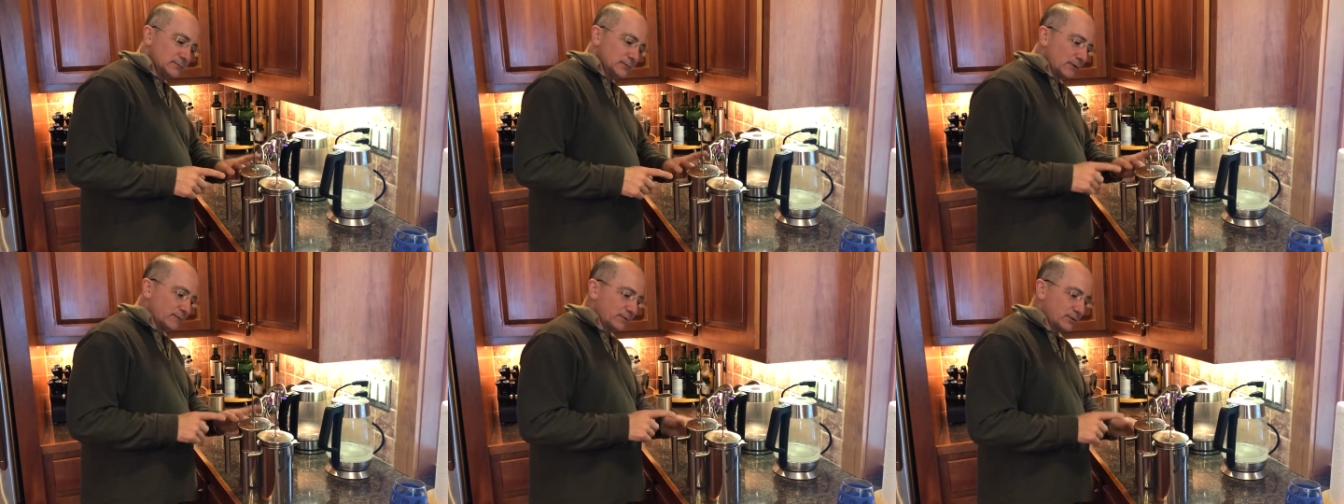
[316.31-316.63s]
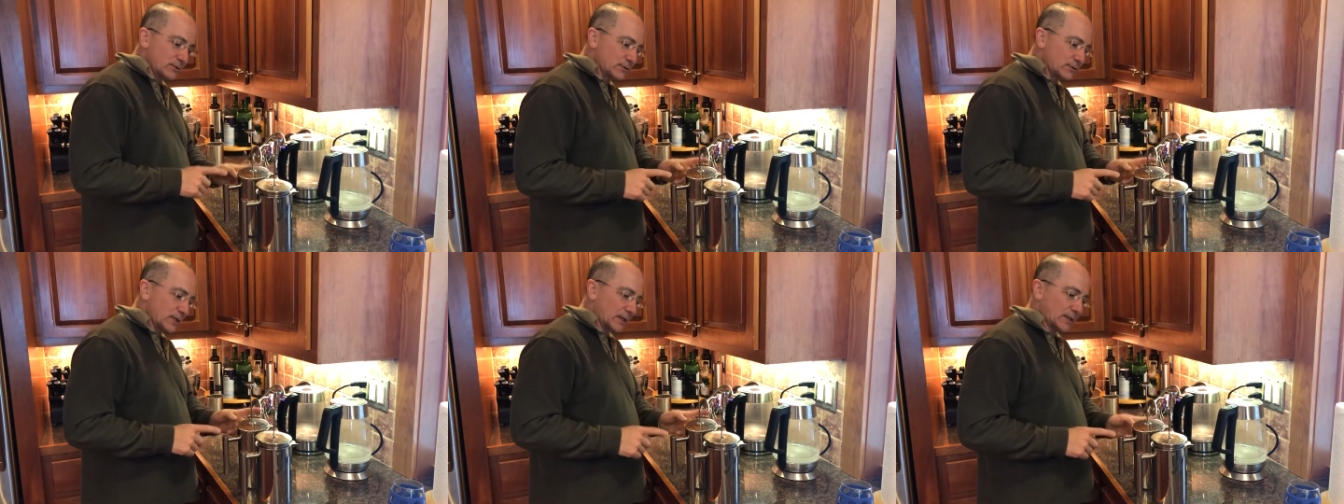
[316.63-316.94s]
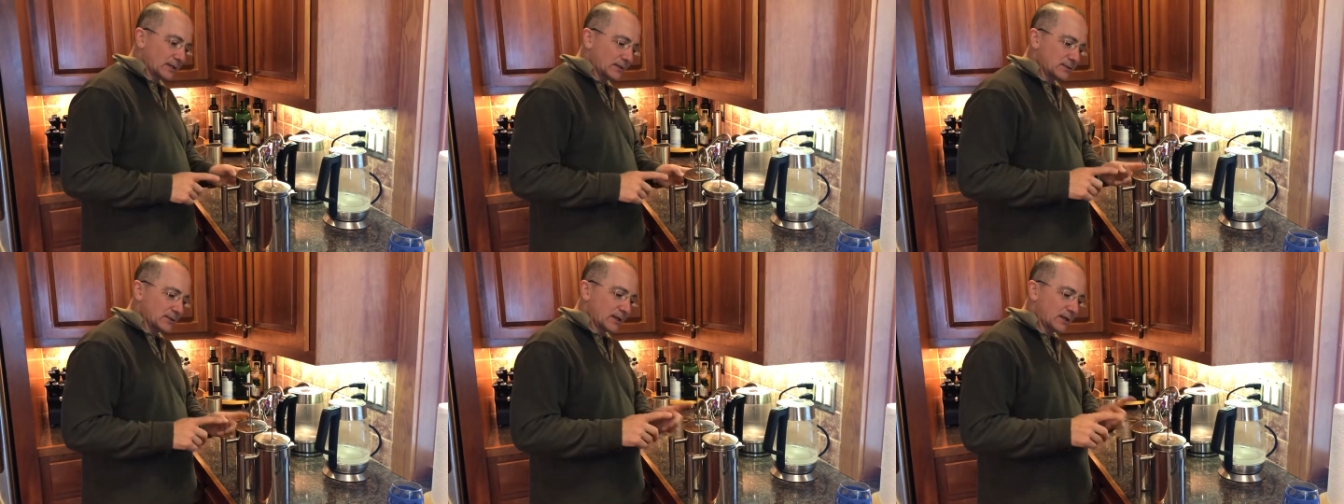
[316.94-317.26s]
a few
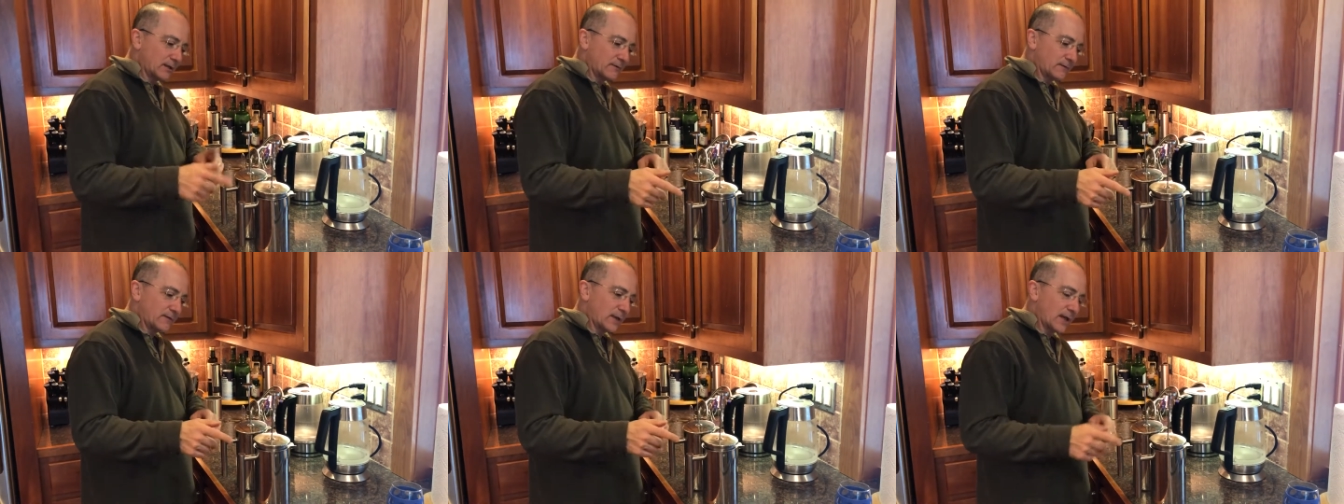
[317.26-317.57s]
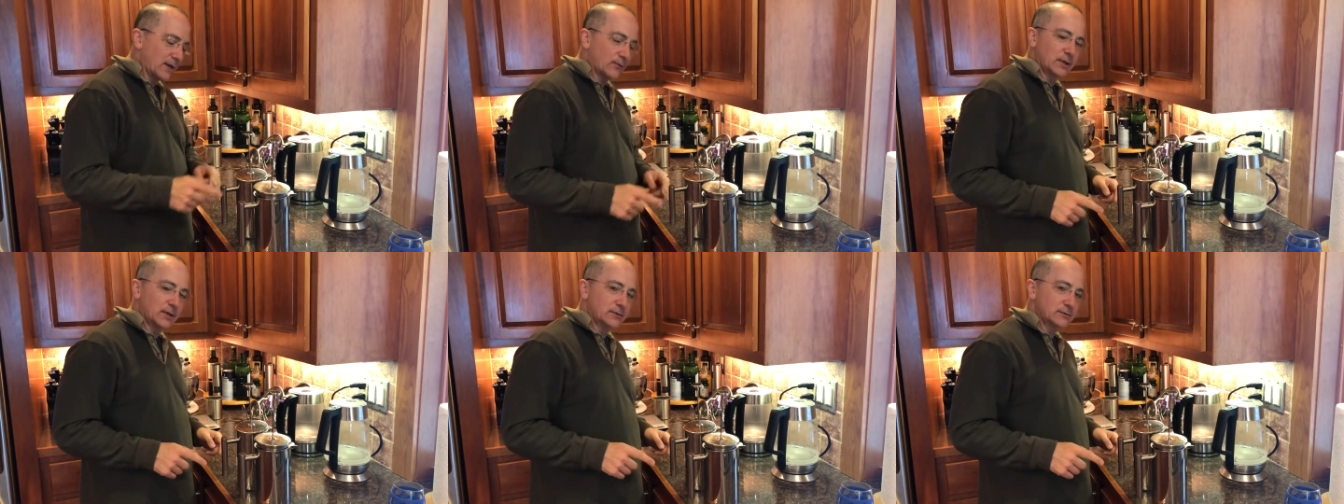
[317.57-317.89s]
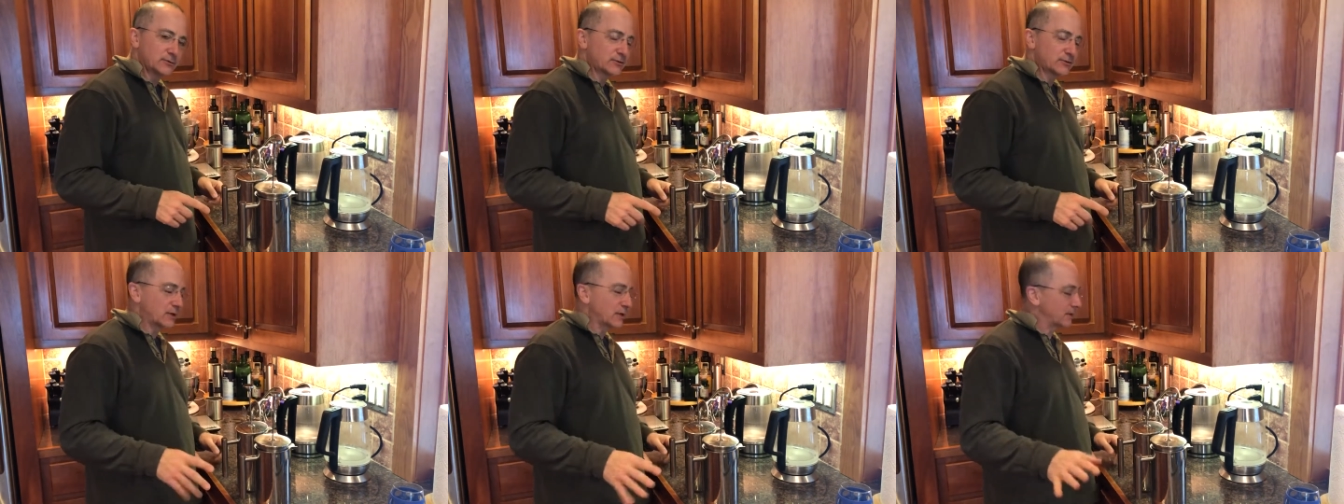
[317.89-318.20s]
seconds ahead of that one.
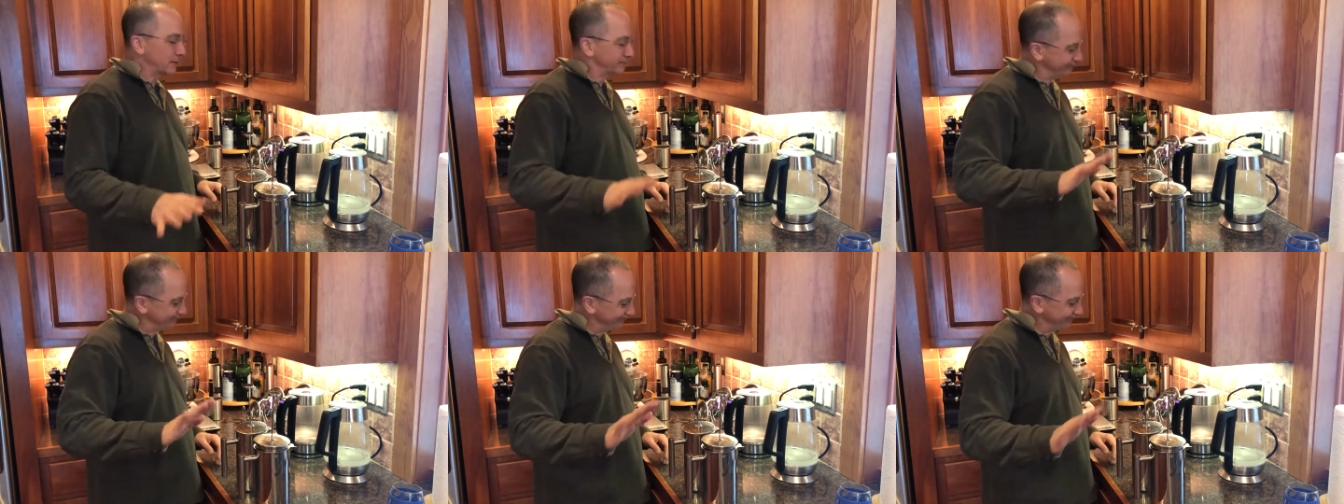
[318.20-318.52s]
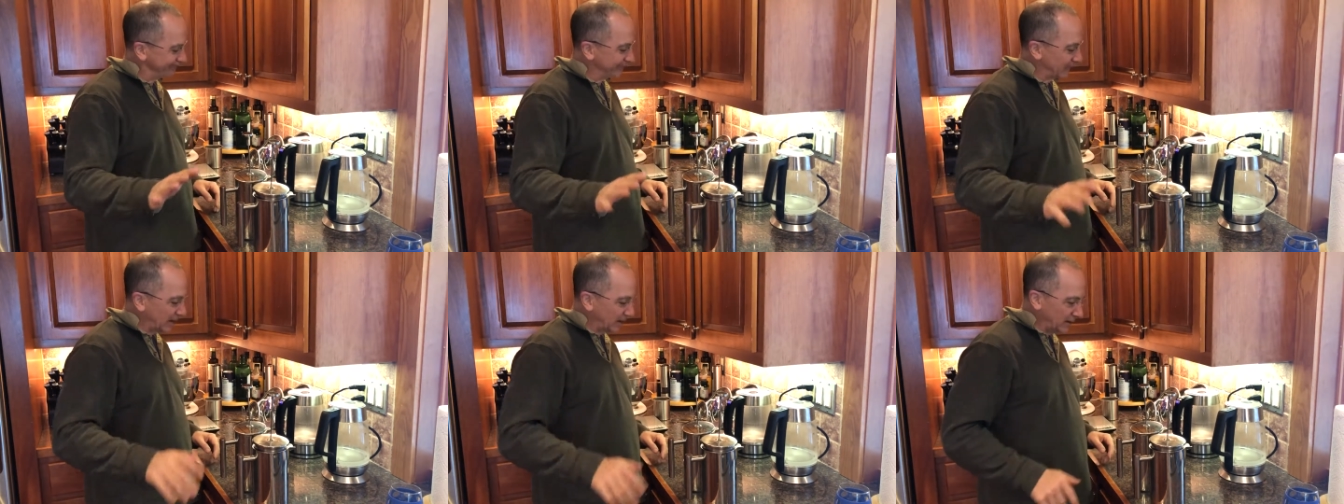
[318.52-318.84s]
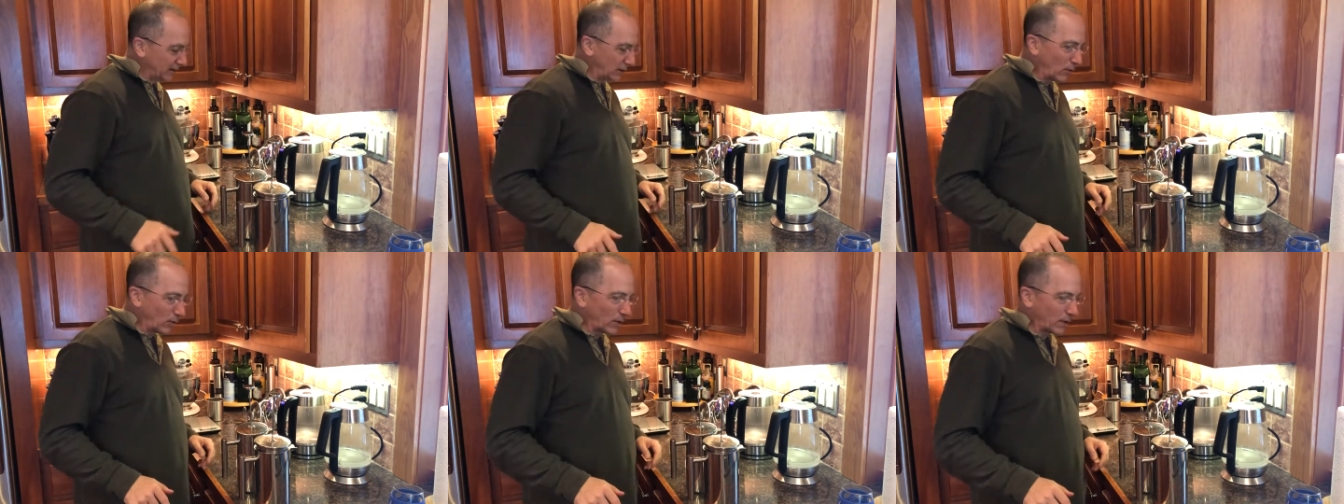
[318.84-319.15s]
So
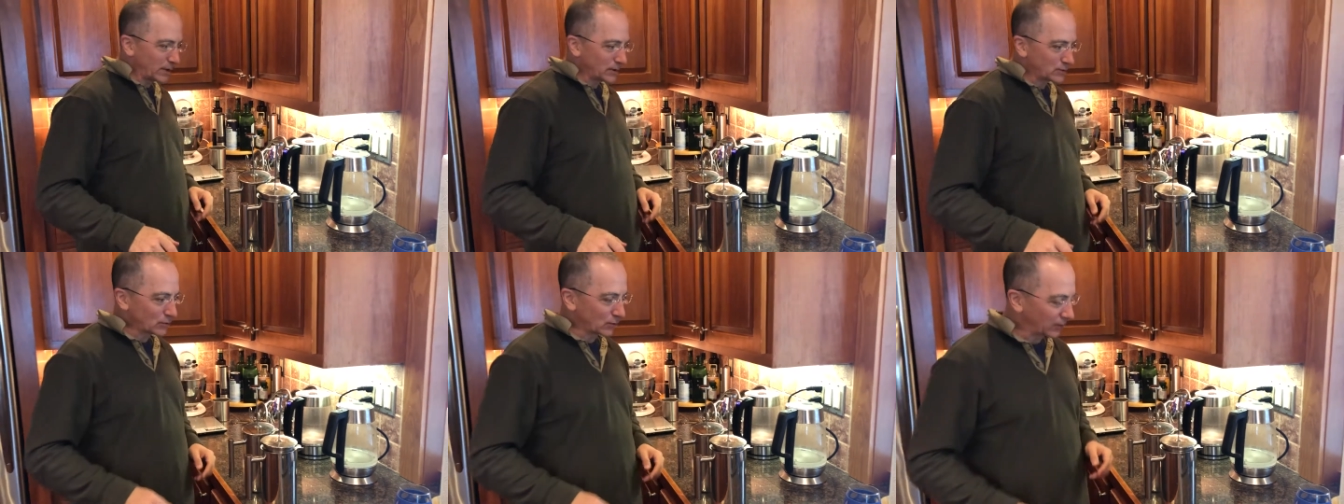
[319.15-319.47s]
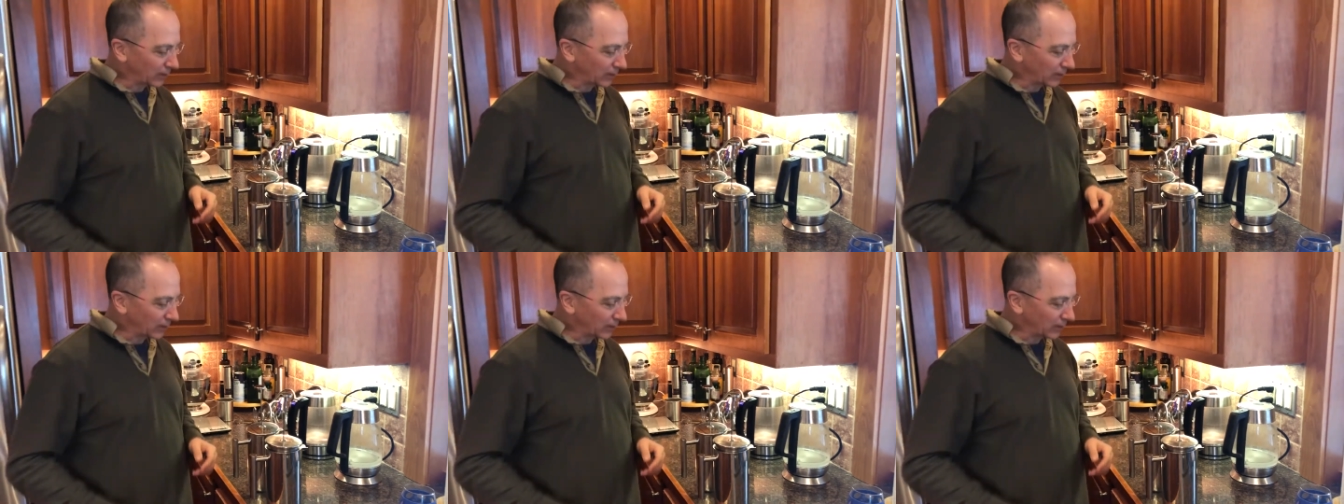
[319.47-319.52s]
don't worry, it's